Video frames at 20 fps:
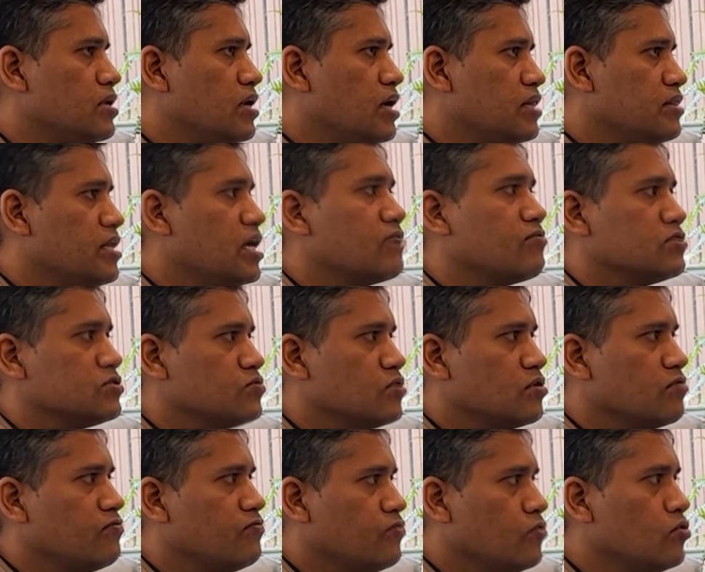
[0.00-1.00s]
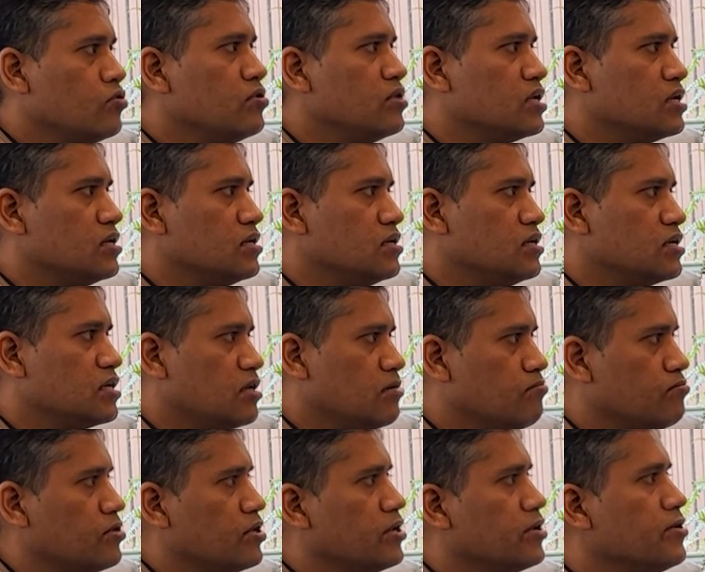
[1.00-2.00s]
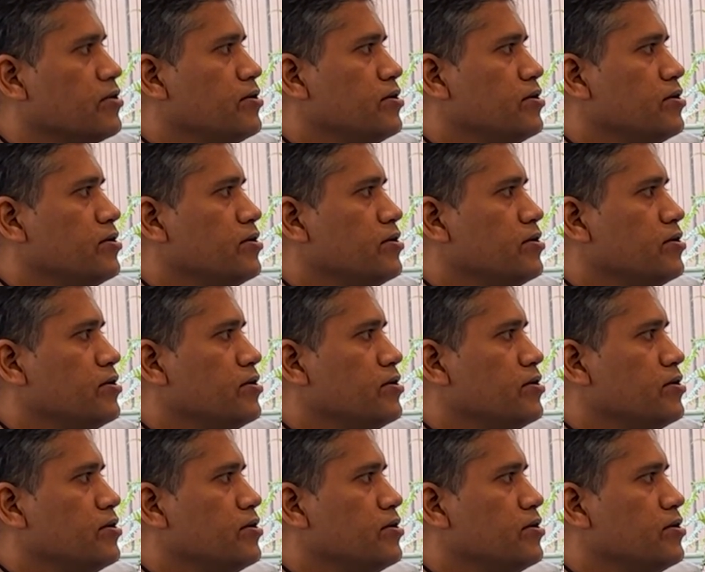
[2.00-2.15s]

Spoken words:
And that was for a phone company.